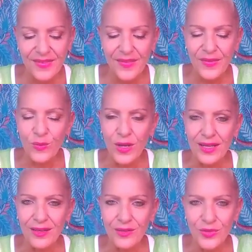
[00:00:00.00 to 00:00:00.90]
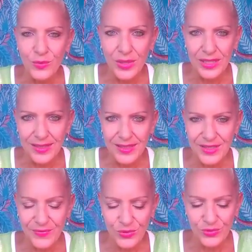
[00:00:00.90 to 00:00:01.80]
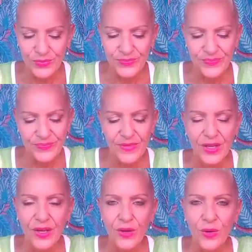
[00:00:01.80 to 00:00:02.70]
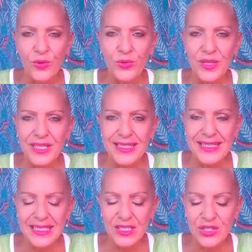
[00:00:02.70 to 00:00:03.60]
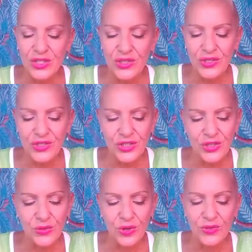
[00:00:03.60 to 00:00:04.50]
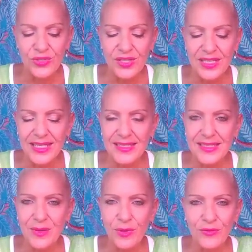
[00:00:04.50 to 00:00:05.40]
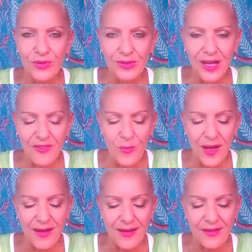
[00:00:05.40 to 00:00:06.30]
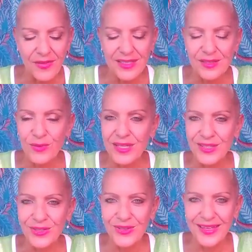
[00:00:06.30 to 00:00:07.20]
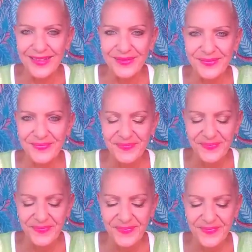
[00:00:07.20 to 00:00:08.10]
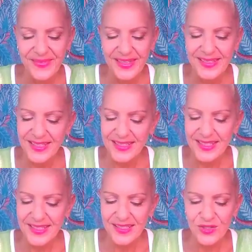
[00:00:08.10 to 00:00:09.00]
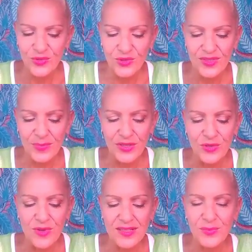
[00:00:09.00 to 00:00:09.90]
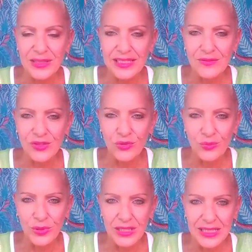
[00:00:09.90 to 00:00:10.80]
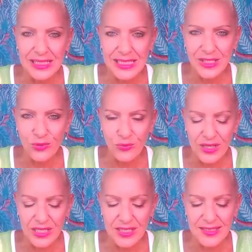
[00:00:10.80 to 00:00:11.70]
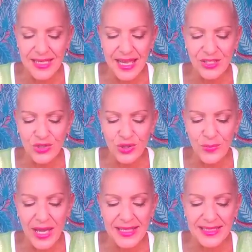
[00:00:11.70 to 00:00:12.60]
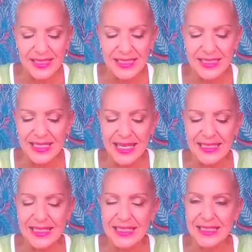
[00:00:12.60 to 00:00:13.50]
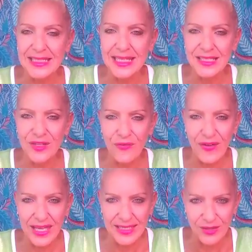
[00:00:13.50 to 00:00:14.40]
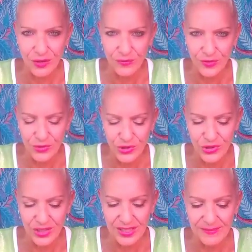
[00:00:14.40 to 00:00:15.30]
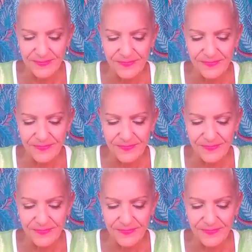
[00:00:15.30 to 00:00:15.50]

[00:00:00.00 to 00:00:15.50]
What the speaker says: that the well of your being is full. All that is needed to nurture you on to the next step of your life path is within you now. Success is yours, but you must believe in your ability, your readiness, and your capacity to take this next phase of your journey.